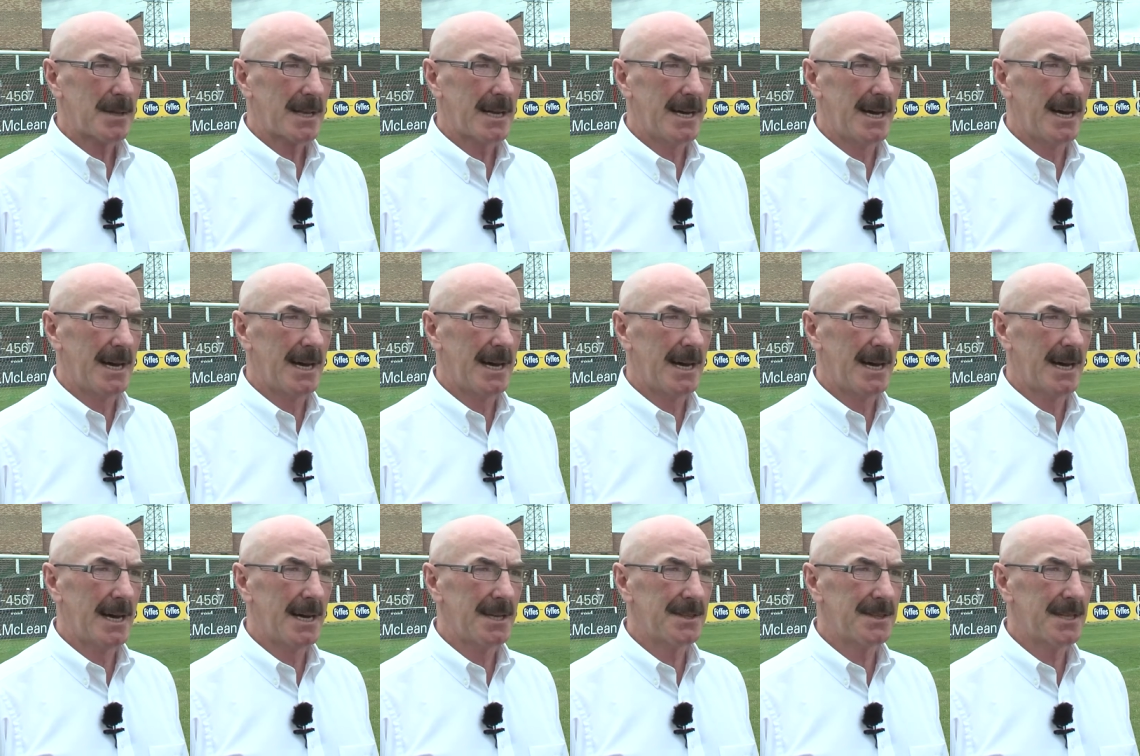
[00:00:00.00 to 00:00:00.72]
uh,
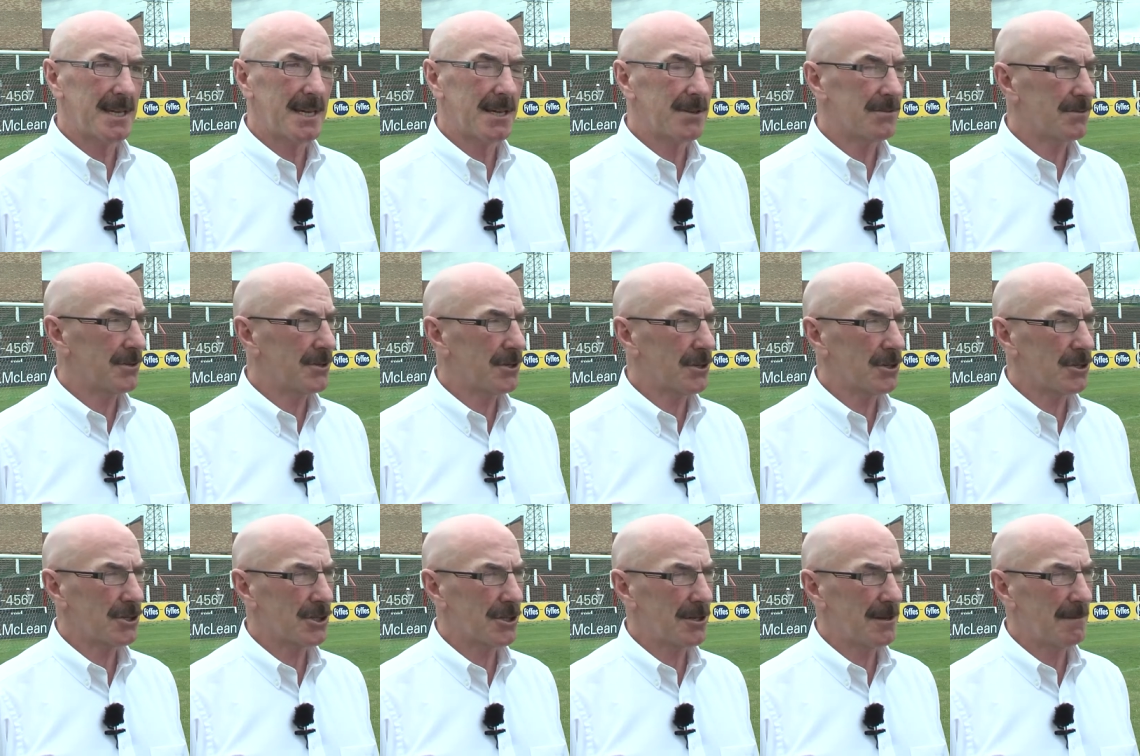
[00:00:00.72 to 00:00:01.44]
and the
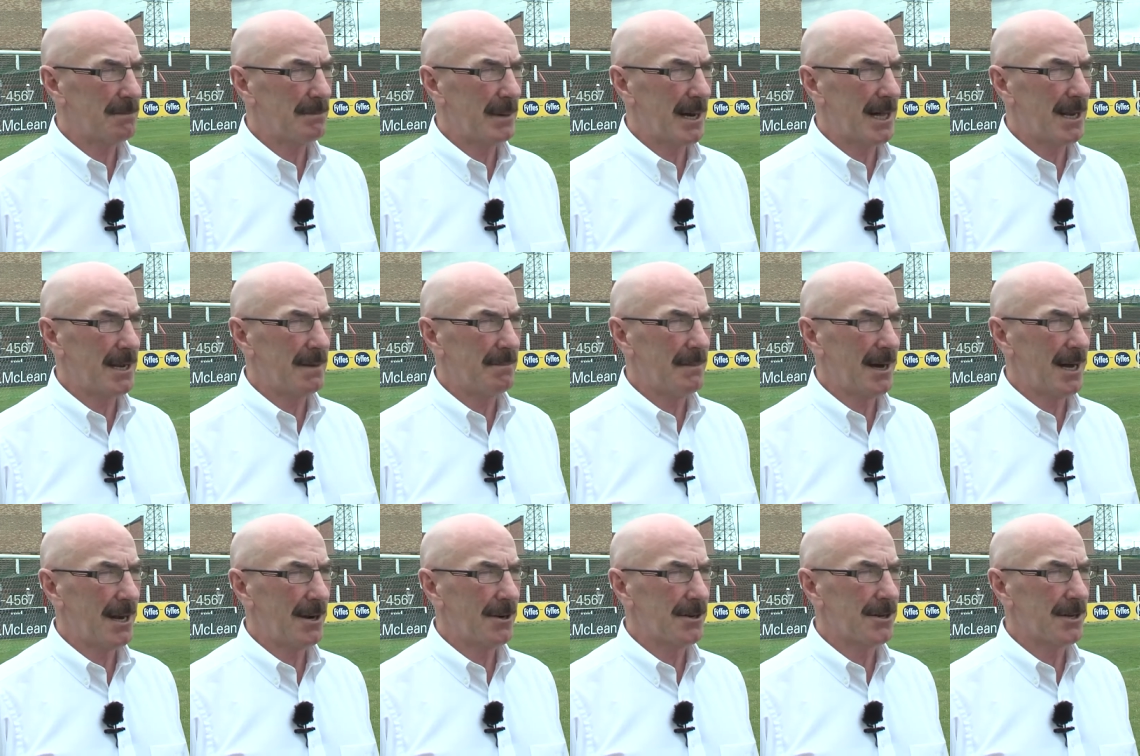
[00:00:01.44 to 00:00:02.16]
introduction of
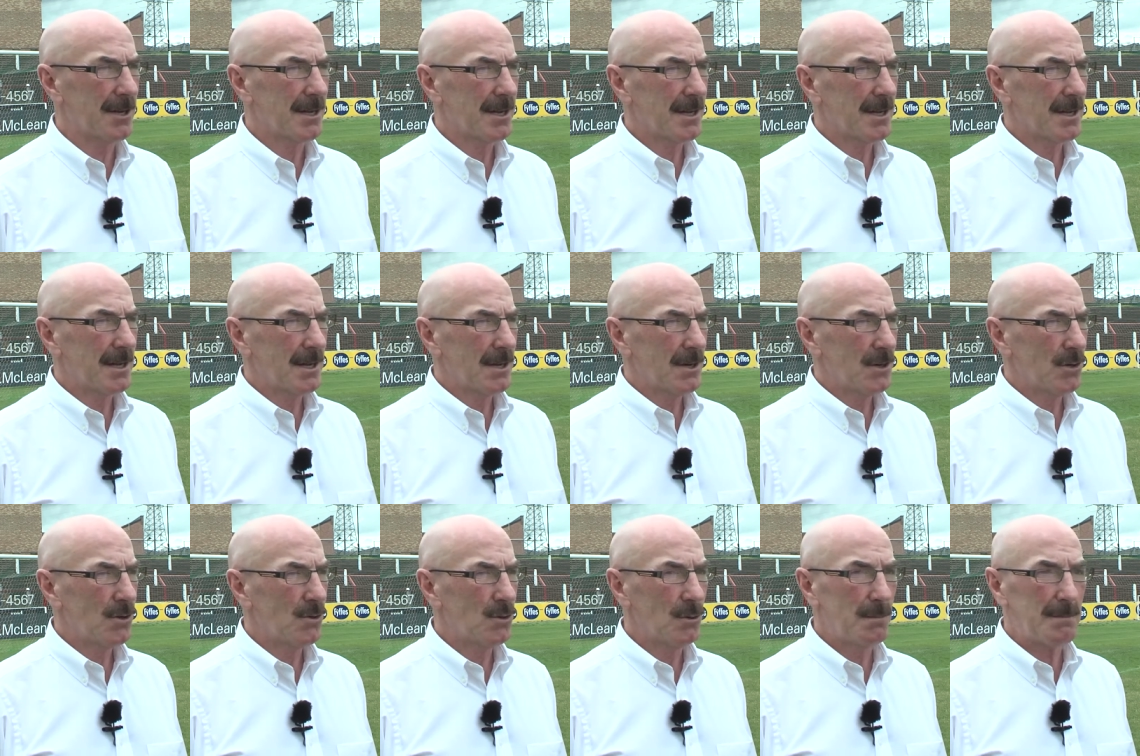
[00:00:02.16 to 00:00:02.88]
Ballinamallard,
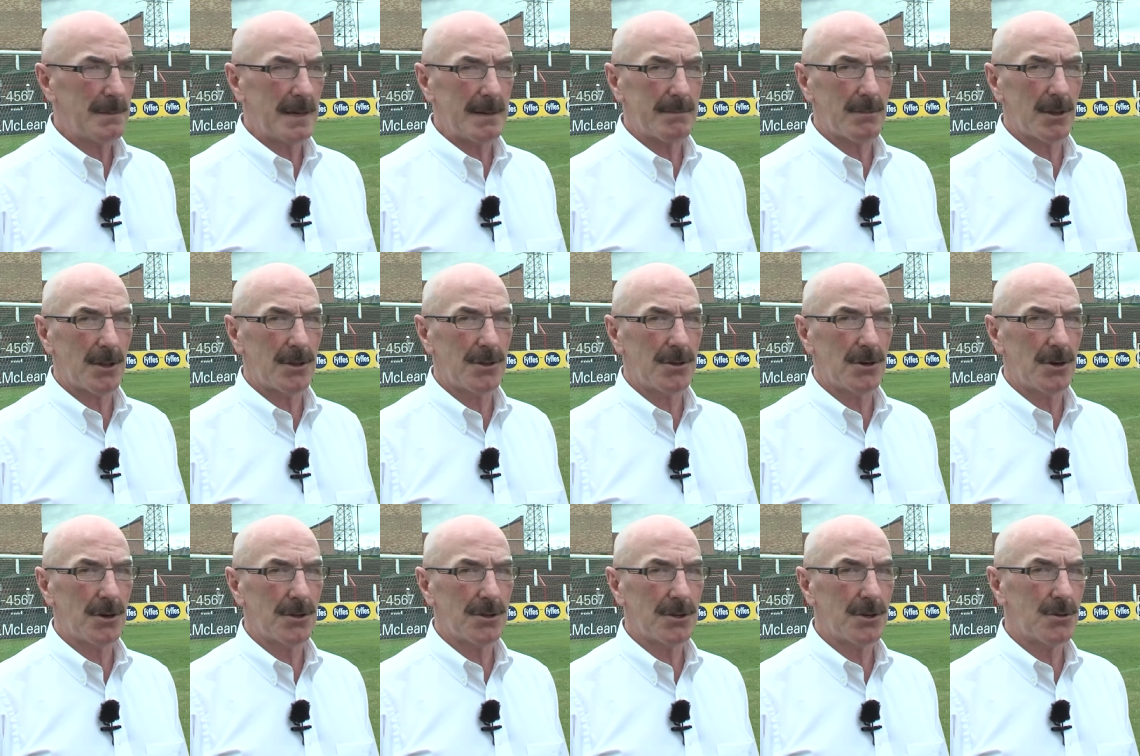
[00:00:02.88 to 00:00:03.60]
who people
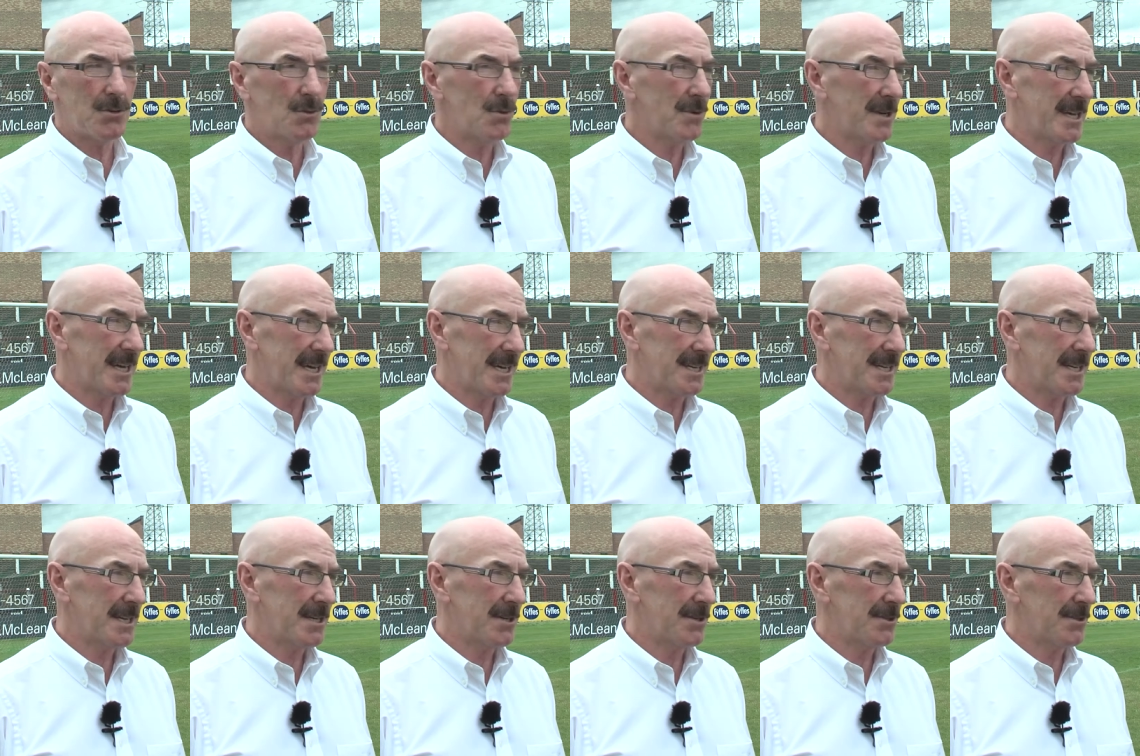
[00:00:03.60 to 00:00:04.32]
thought they're only in
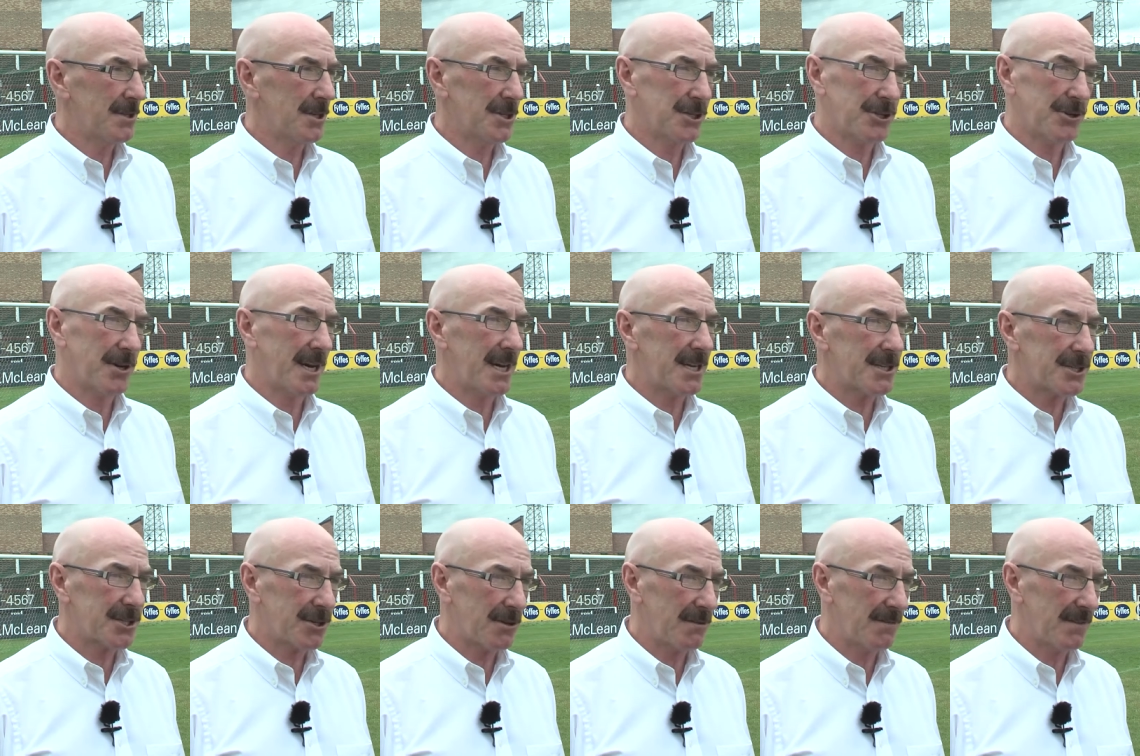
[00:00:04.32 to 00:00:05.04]
here and they'll try
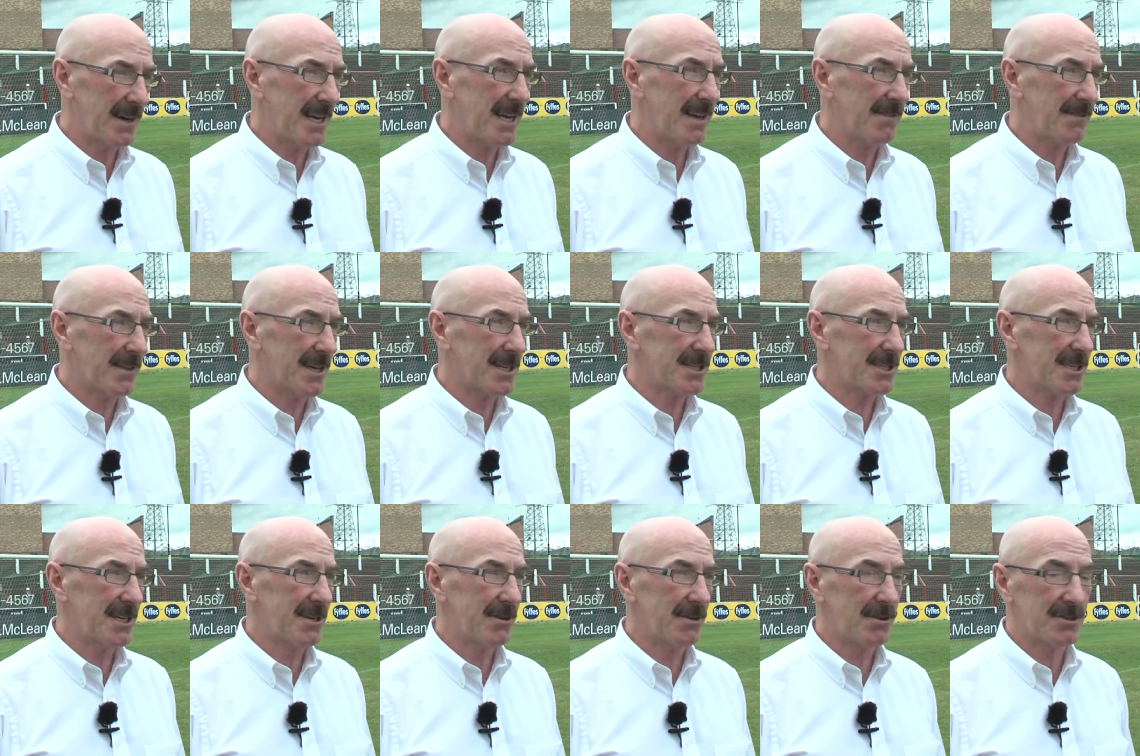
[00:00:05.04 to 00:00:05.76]
and survive
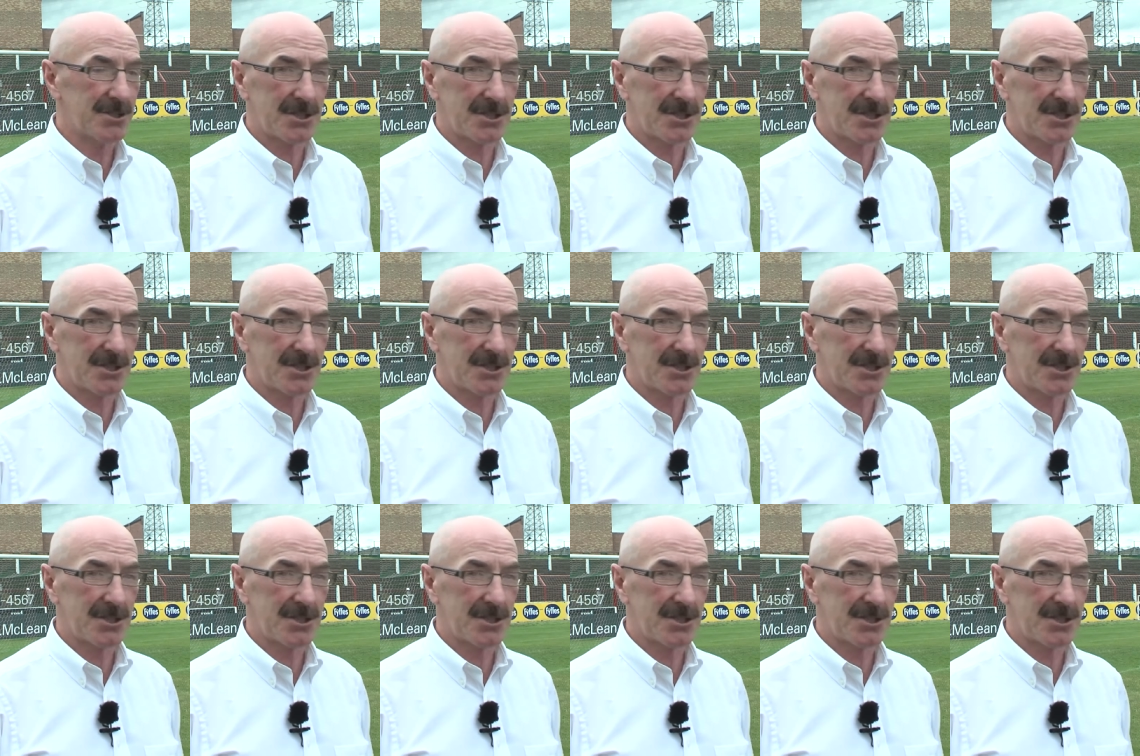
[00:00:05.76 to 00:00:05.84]
this year.